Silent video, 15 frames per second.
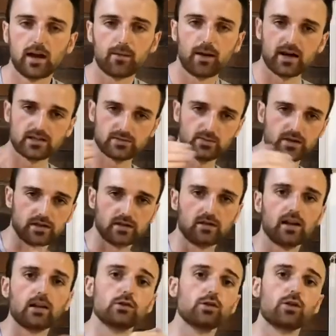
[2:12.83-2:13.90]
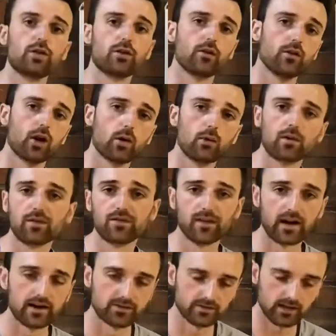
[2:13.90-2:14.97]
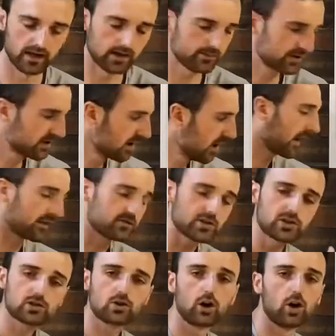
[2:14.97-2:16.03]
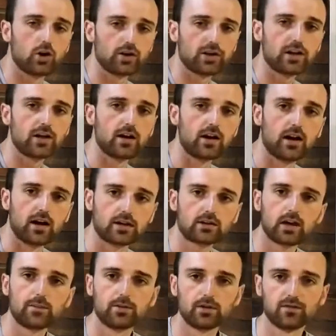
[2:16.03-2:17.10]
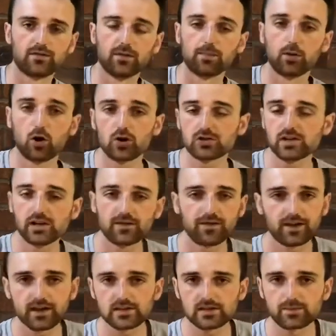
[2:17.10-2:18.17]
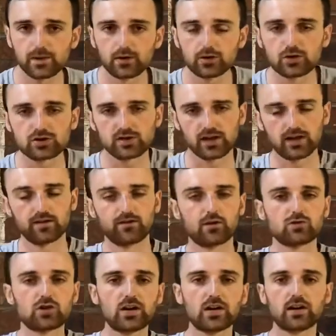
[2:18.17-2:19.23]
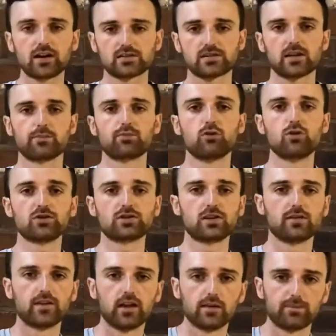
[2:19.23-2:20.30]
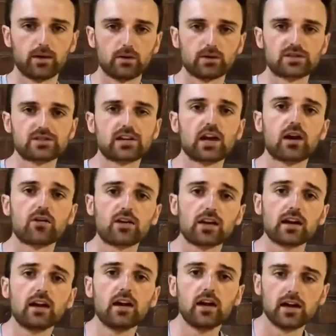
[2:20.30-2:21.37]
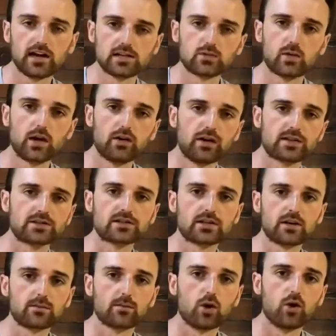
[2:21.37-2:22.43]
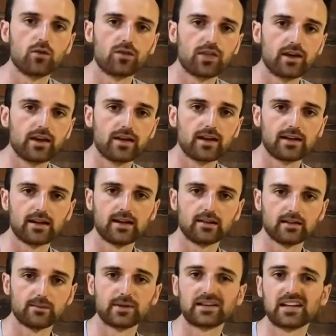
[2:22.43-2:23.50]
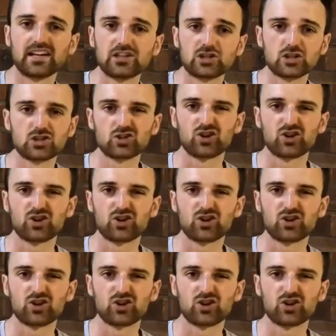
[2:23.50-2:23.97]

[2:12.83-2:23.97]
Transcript: as we continued through our five laps. I've just got on here a couple of the positive things about using interval training as an approach to develop our CRE, as well as some of the limitations or